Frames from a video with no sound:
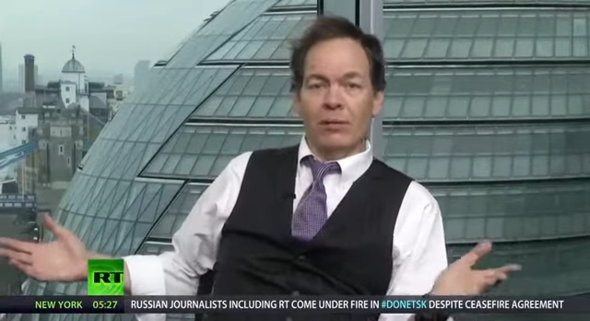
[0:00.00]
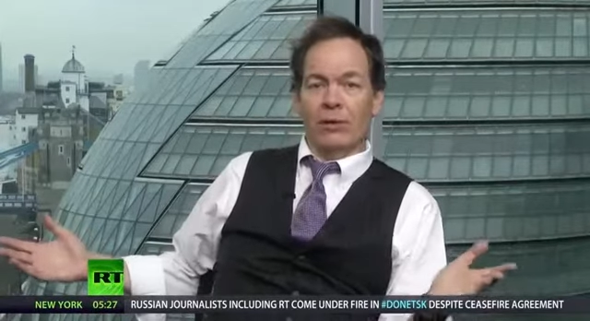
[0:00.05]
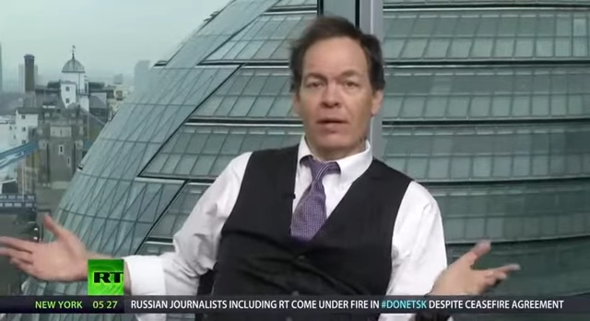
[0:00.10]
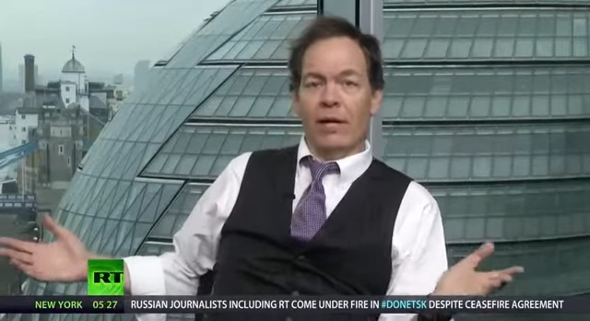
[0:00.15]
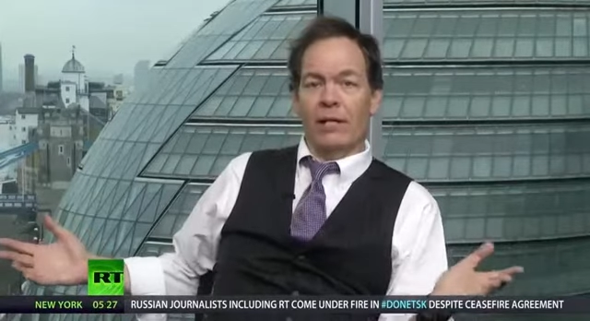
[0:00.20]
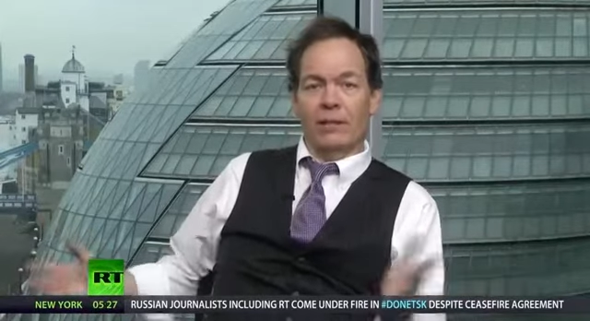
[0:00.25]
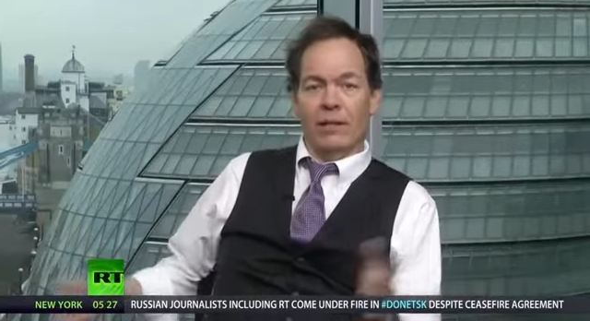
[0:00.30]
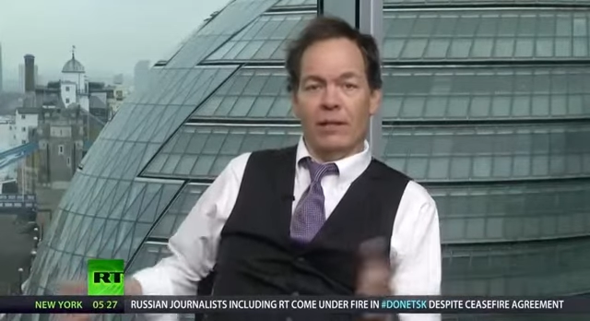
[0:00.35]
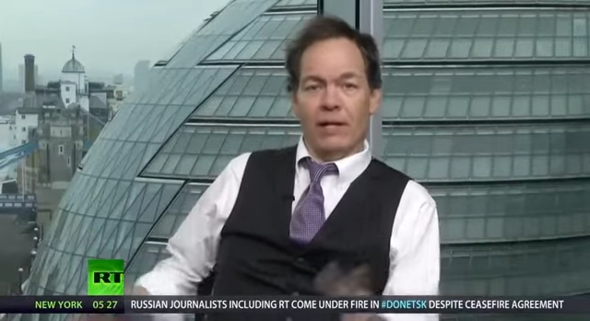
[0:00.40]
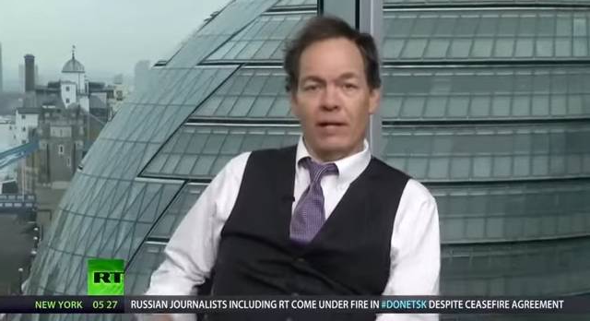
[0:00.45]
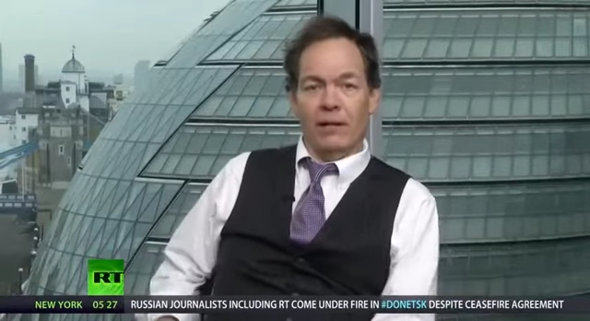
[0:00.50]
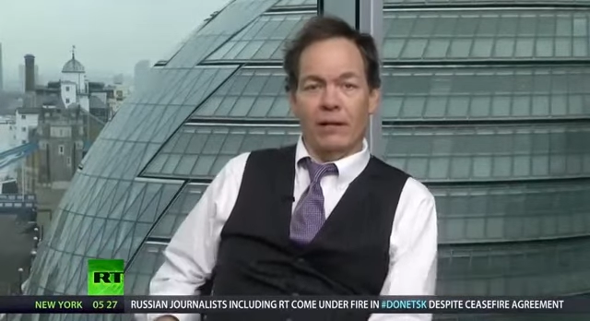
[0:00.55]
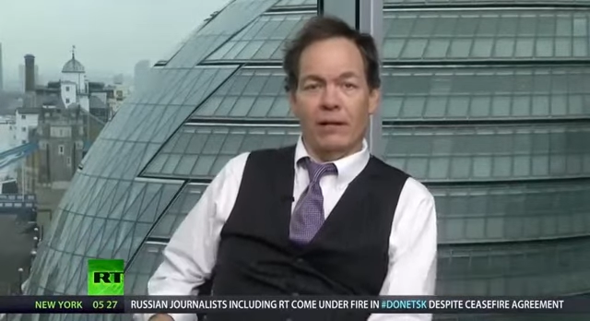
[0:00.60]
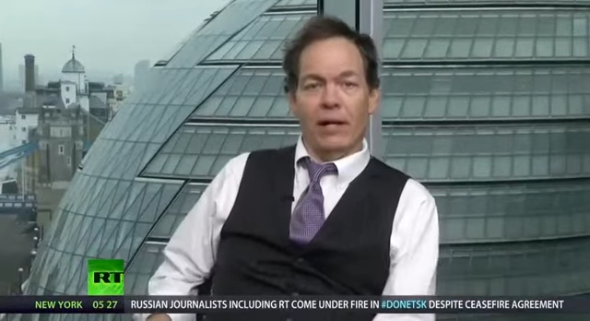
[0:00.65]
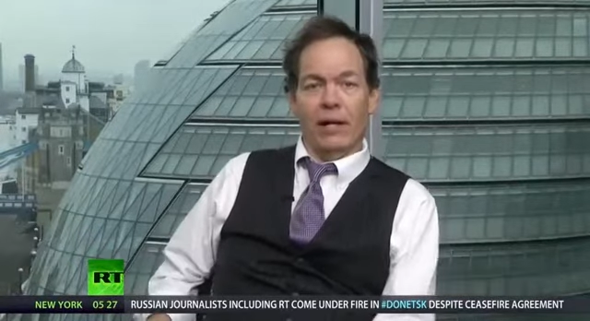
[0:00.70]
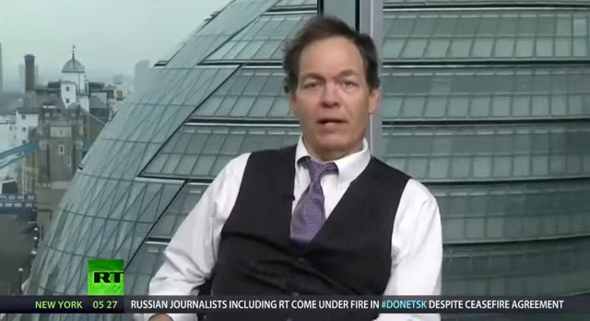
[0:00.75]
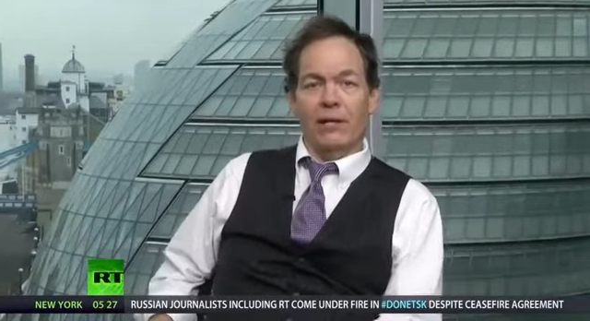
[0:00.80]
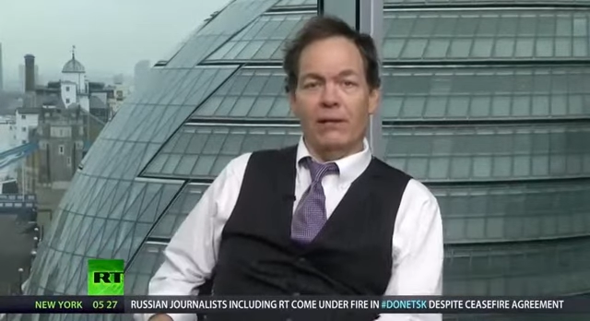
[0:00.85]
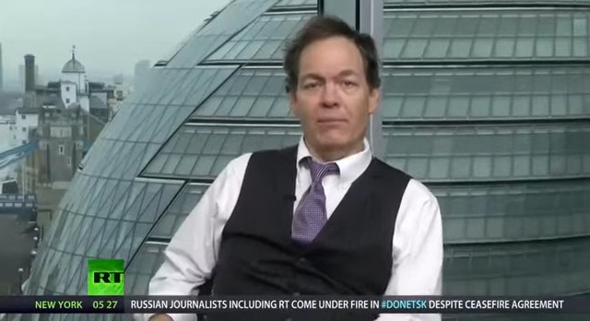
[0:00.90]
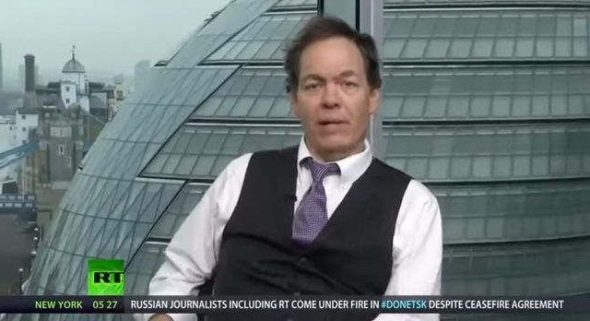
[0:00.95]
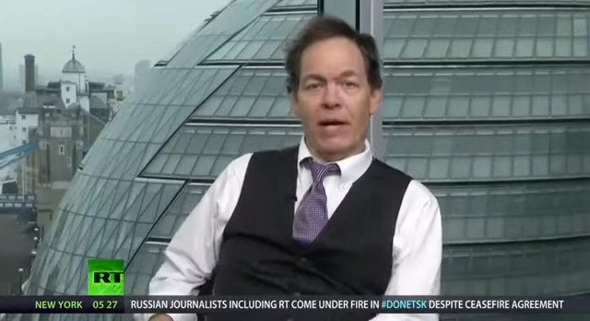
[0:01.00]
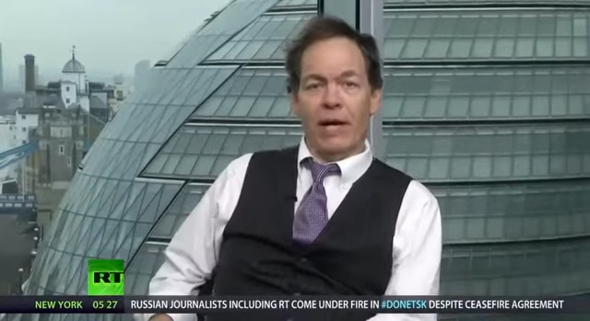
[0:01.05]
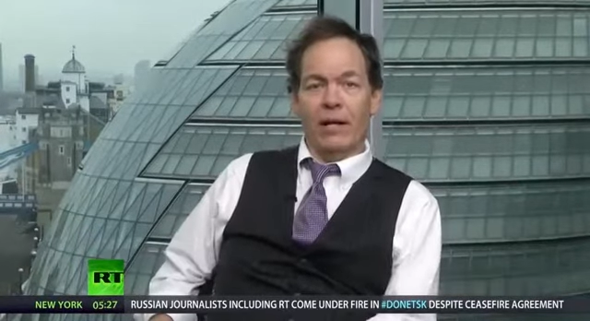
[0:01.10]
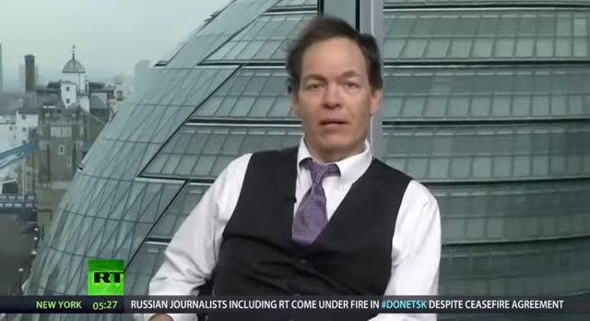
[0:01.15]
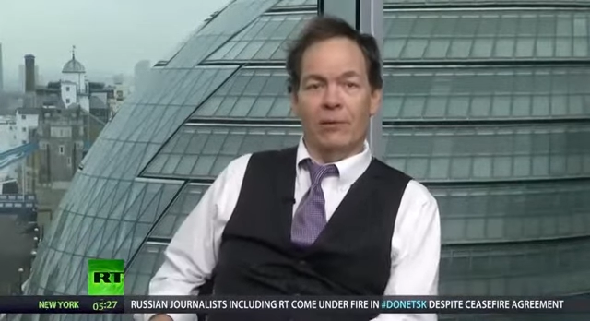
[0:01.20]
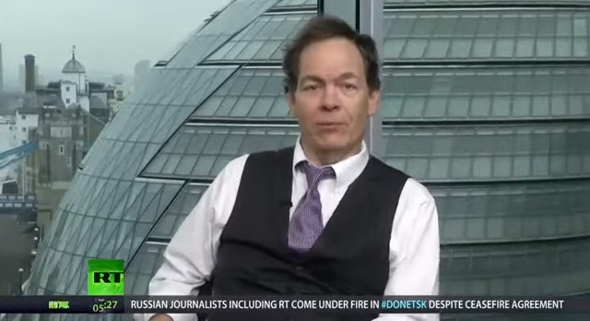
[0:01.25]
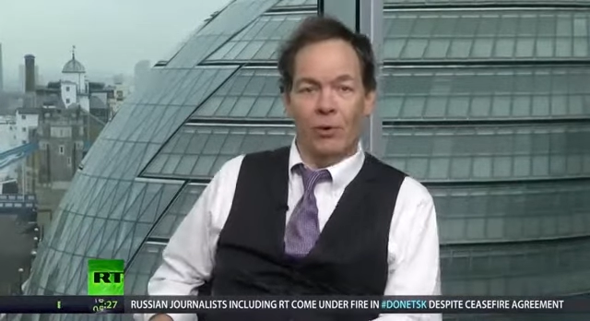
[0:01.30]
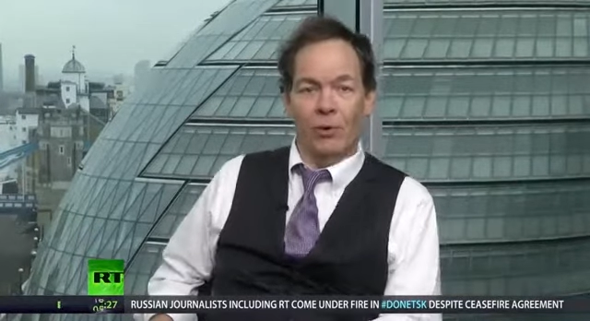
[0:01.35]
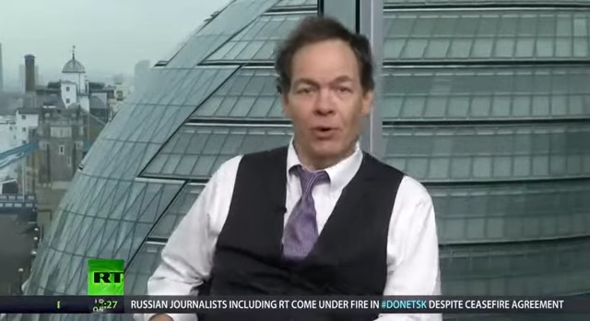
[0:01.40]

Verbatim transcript: translated in a manner